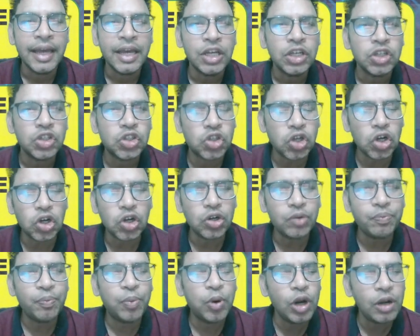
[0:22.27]

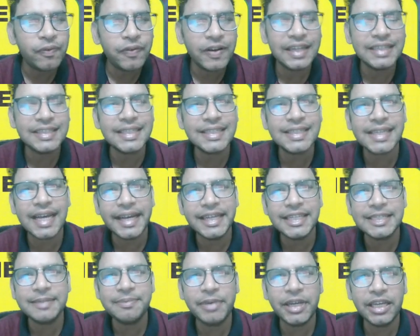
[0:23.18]
So full-fledged
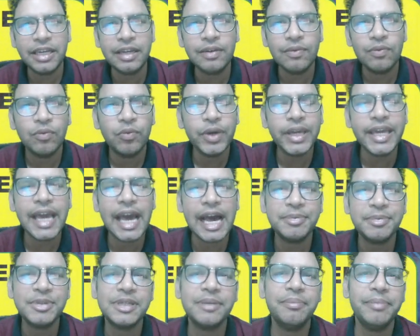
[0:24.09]
science means we
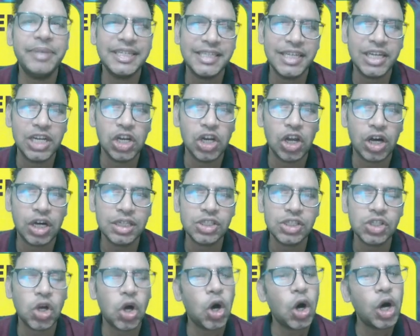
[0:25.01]
have some basic
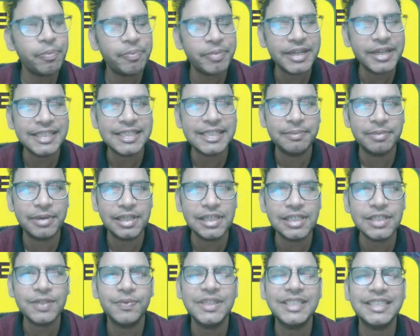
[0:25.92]
laws or
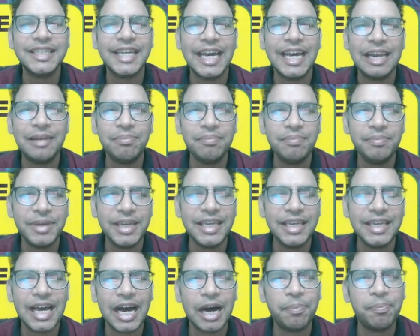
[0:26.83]
principles which can
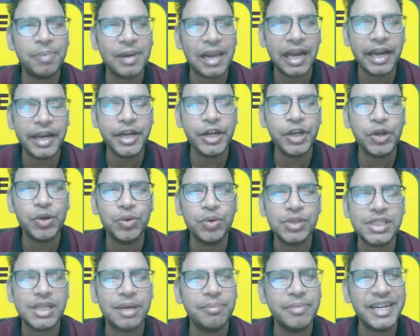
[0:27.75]
be applied
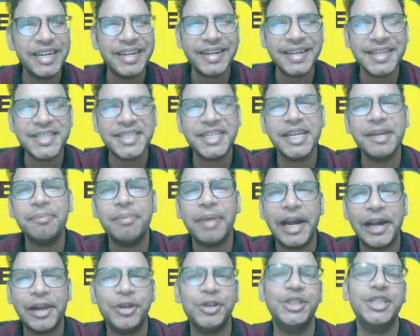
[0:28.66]
to some interesting
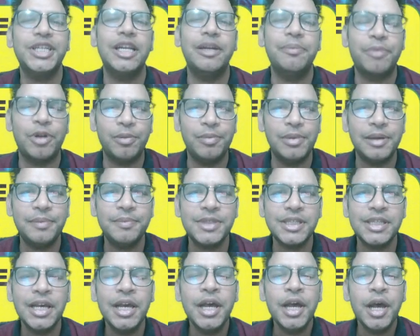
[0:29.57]
biological
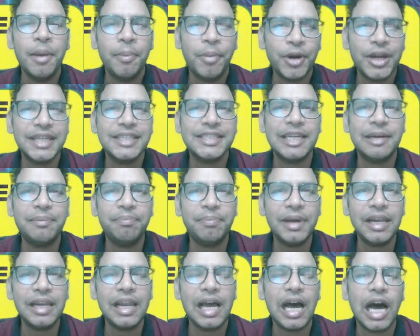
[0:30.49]
problems. For
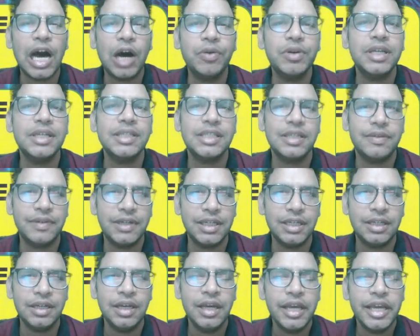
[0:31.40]
example, how does
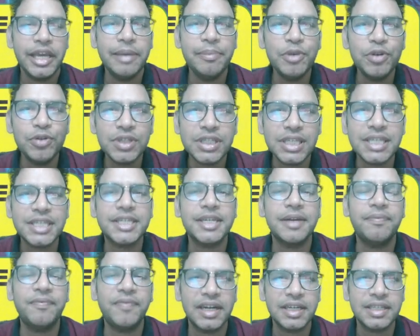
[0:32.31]
our immune
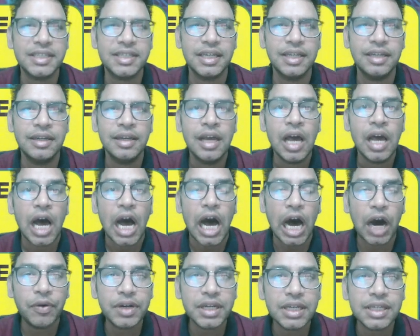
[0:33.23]
system function?
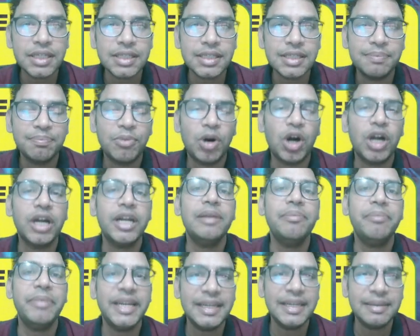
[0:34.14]
How does
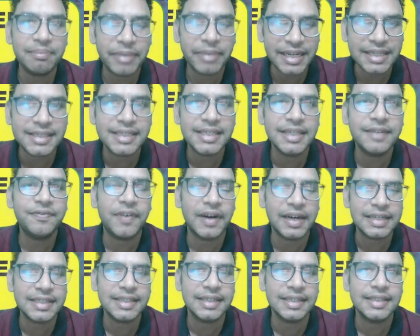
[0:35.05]
modern medicine
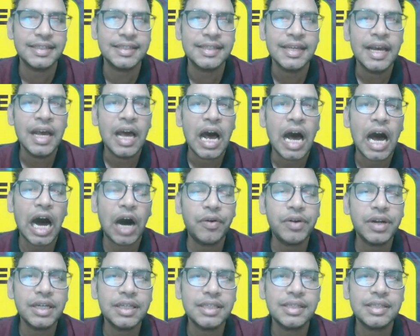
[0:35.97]
functions?
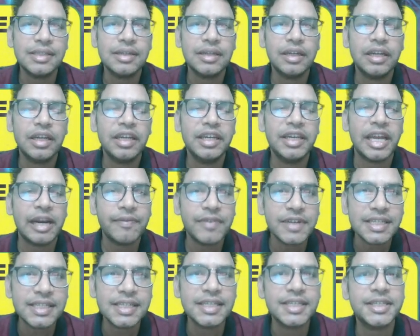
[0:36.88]
How does
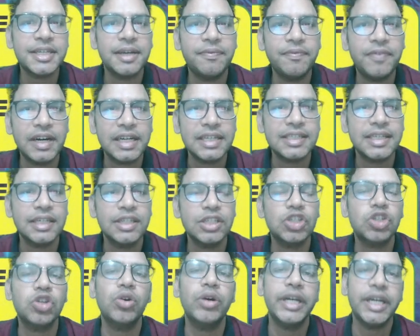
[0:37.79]
nervous system
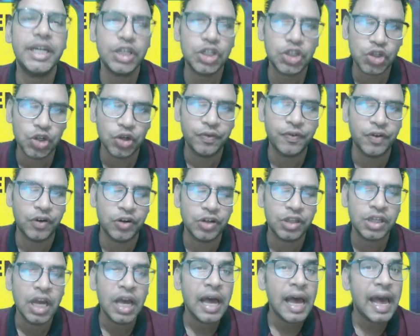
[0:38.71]
function? So on and so
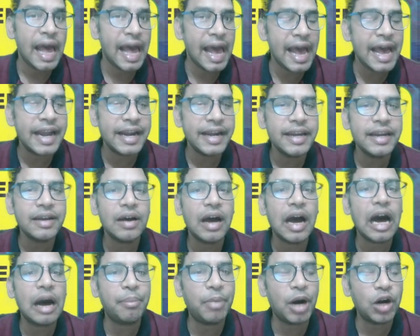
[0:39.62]
forth. And
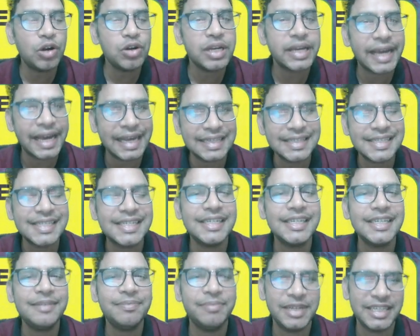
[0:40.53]
about
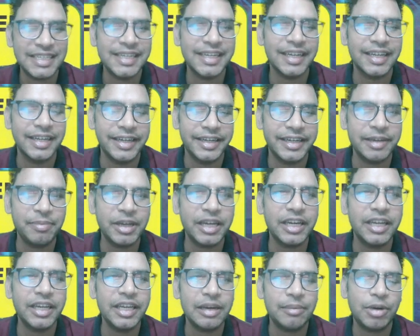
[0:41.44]
cancer, basically,
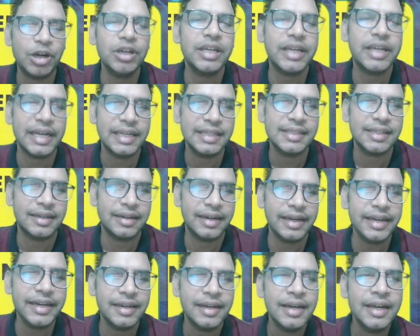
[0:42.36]
typically about cancer,
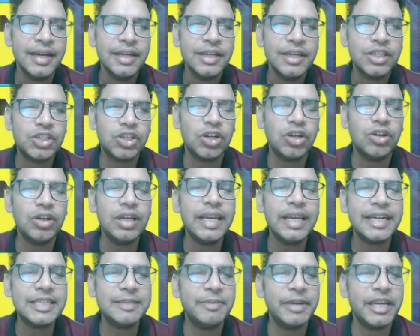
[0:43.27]
right? So
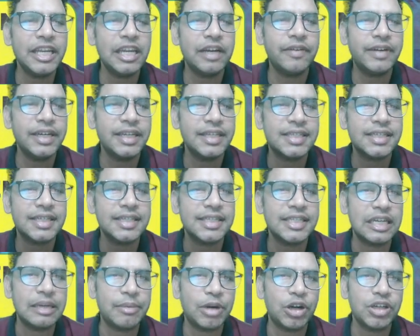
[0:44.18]
let's begin our
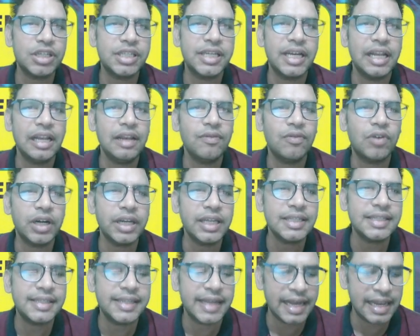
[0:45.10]
discussion about cell. What
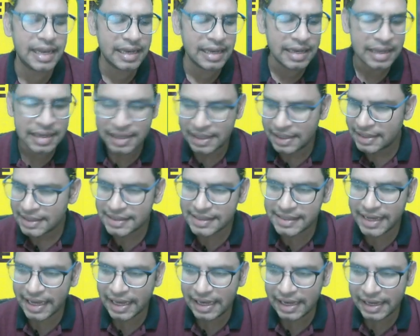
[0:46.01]
is cell?
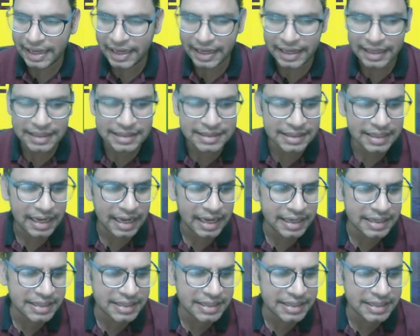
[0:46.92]
Cell is a